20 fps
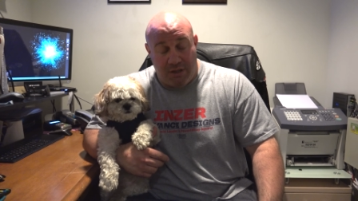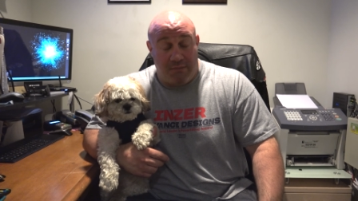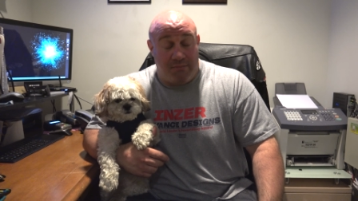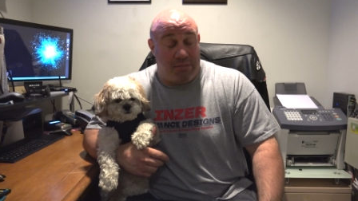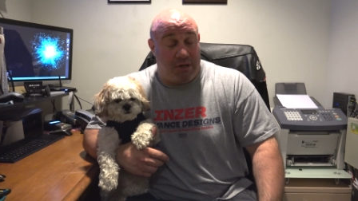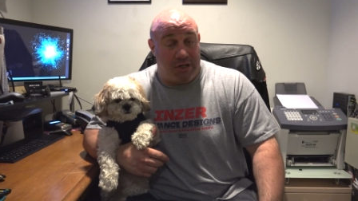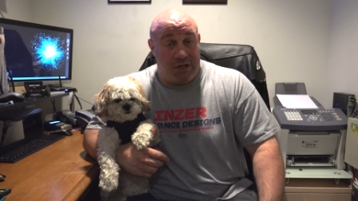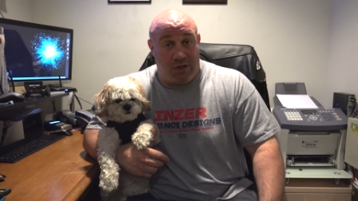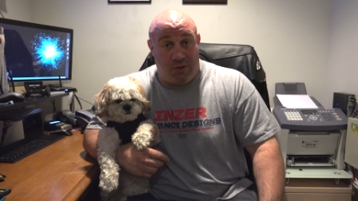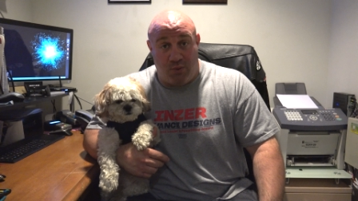
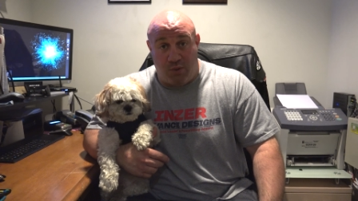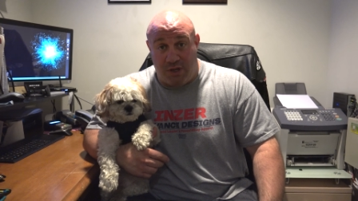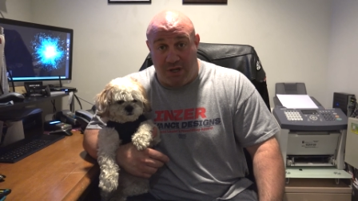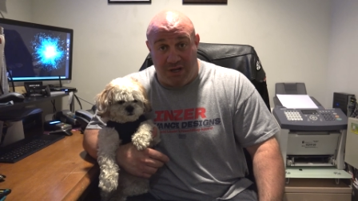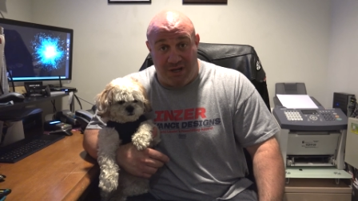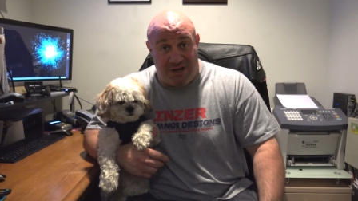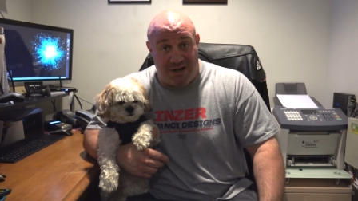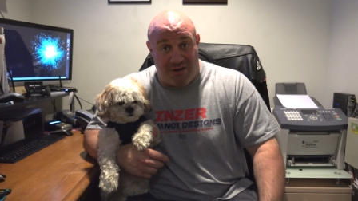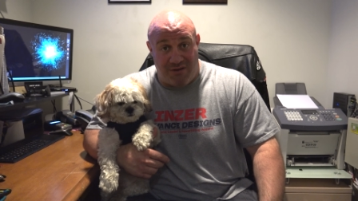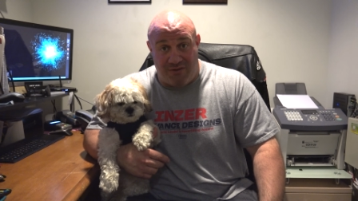But you
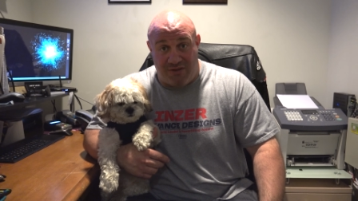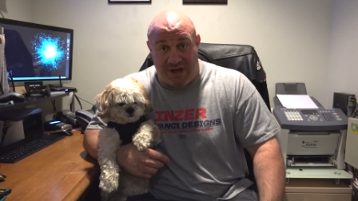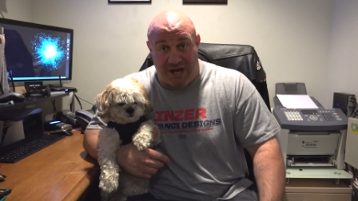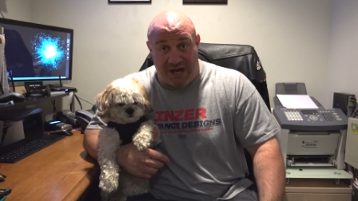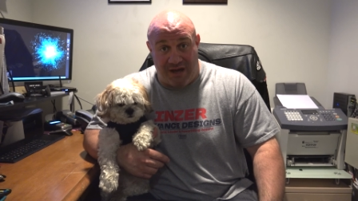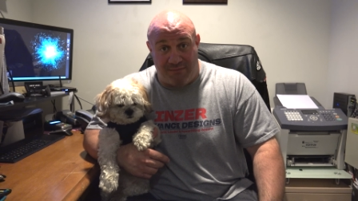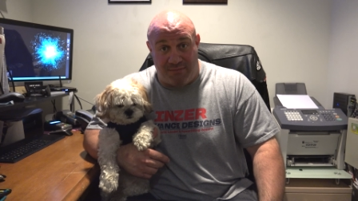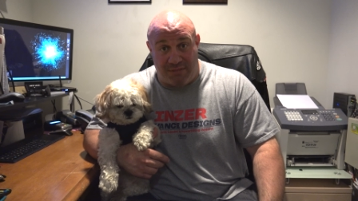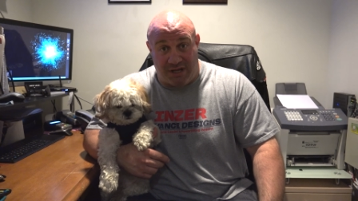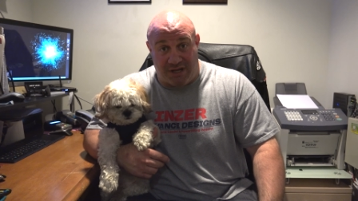wouldn't know
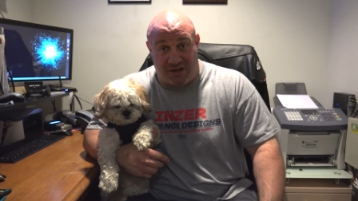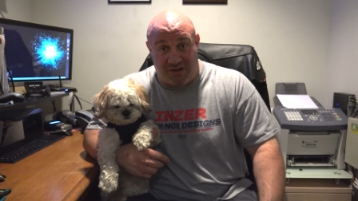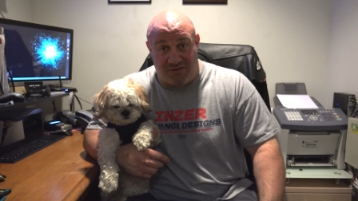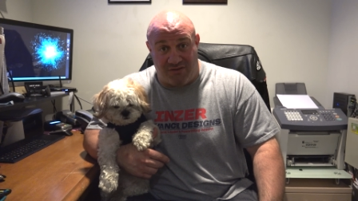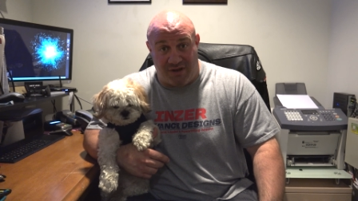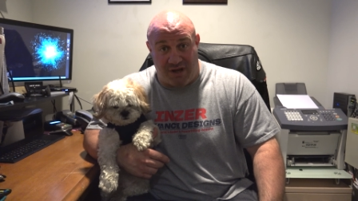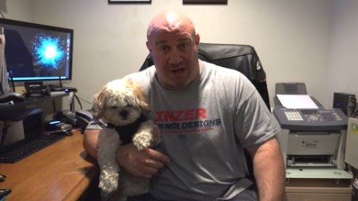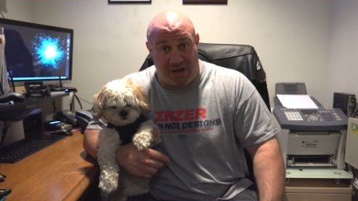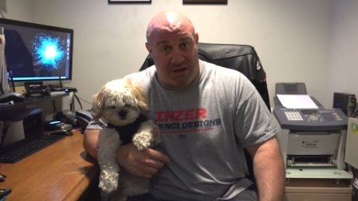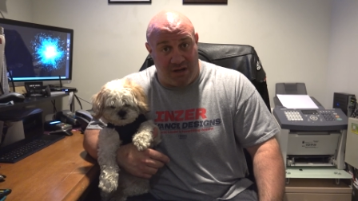that
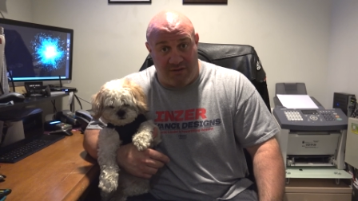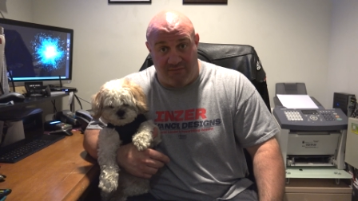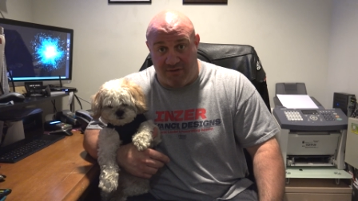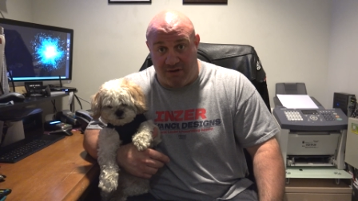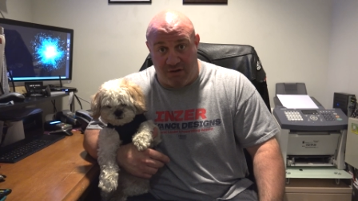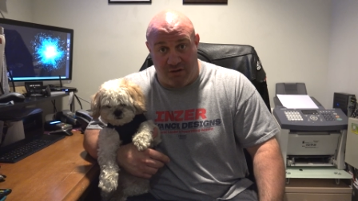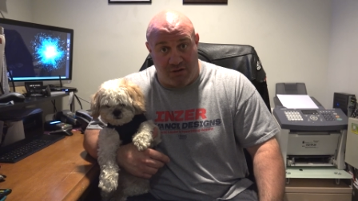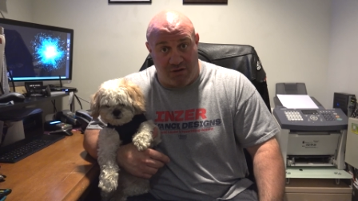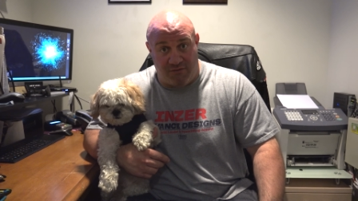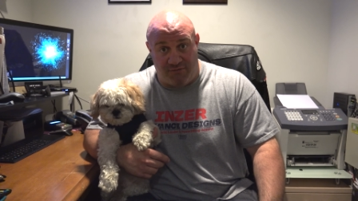because I don't even
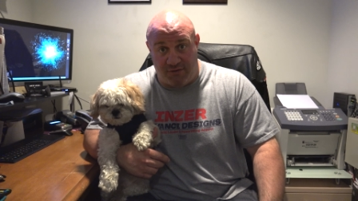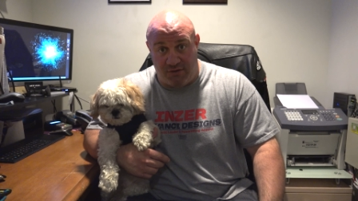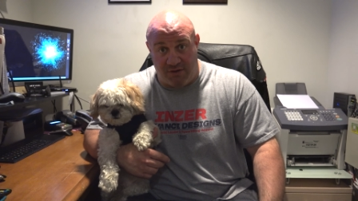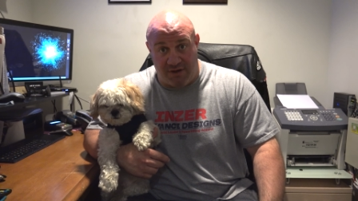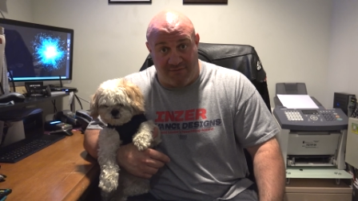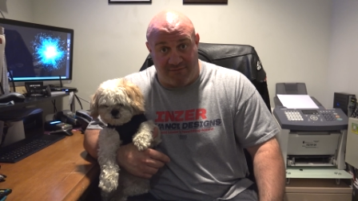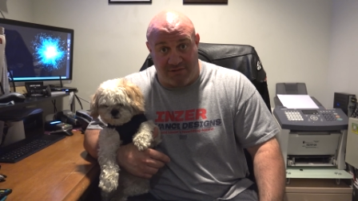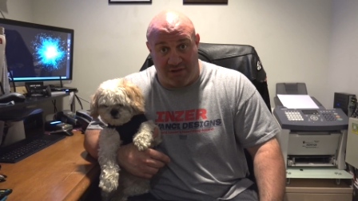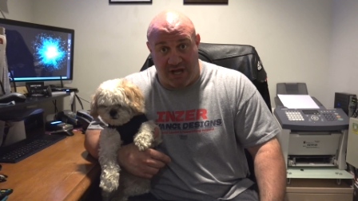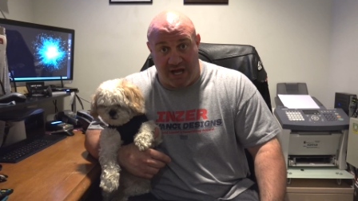know if you
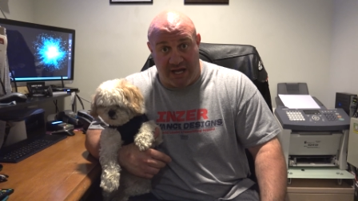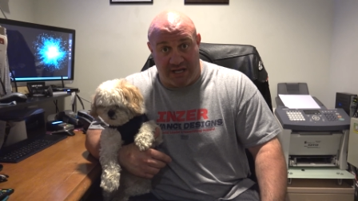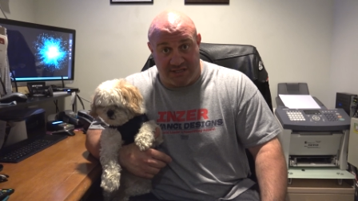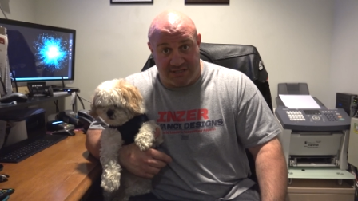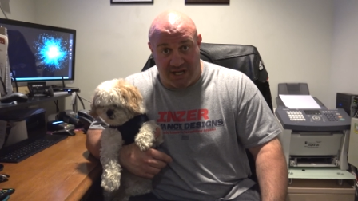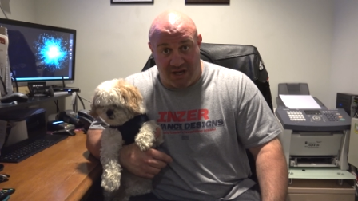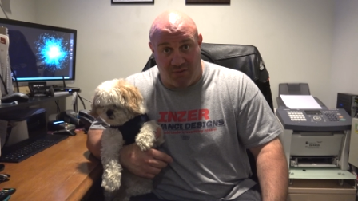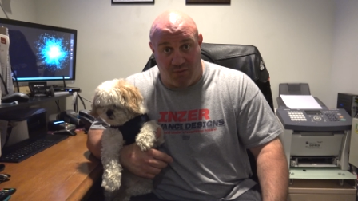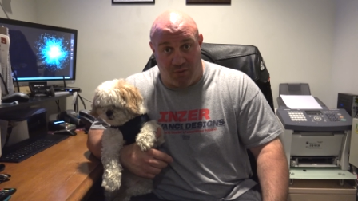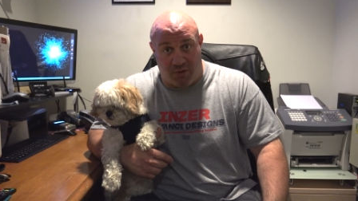have legs
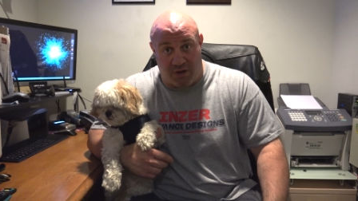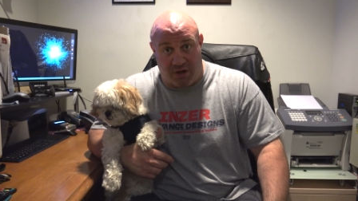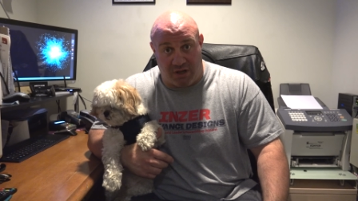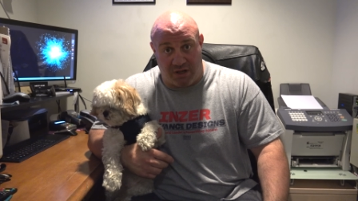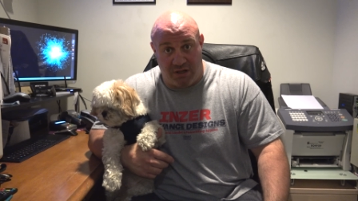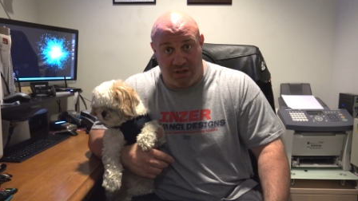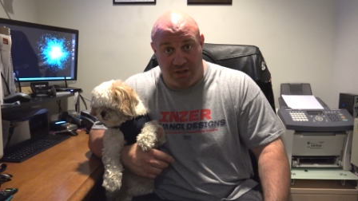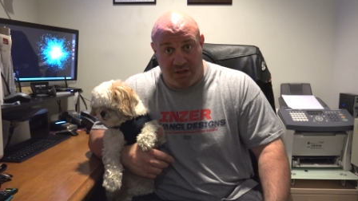at work.